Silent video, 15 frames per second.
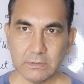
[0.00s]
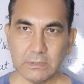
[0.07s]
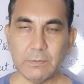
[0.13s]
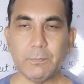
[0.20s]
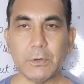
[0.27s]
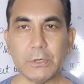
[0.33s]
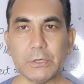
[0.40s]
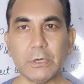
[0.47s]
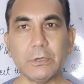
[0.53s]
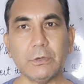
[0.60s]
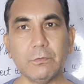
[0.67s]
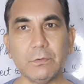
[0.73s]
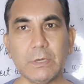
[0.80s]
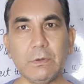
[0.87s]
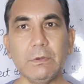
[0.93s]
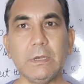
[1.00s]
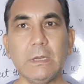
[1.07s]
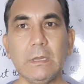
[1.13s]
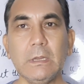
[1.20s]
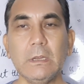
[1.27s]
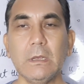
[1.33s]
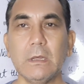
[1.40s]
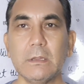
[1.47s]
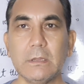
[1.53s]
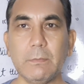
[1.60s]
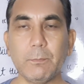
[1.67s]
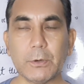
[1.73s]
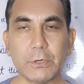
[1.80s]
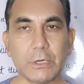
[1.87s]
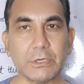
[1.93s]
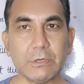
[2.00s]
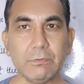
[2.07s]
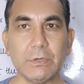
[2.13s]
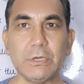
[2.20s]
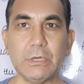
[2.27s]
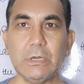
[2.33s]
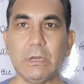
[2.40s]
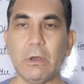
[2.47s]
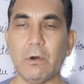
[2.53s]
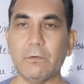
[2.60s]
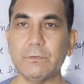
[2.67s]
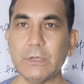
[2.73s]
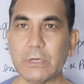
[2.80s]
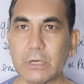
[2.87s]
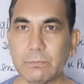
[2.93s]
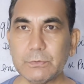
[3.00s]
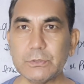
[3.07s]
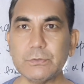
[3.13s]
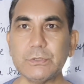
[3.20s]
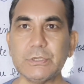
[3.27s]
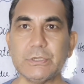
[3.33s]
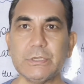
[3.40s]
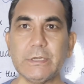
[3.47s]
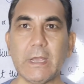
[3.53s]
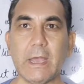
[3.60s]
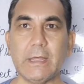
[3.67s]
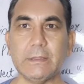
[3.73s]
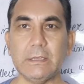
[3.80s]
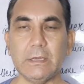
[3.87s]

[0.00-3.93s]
The productivity of the community and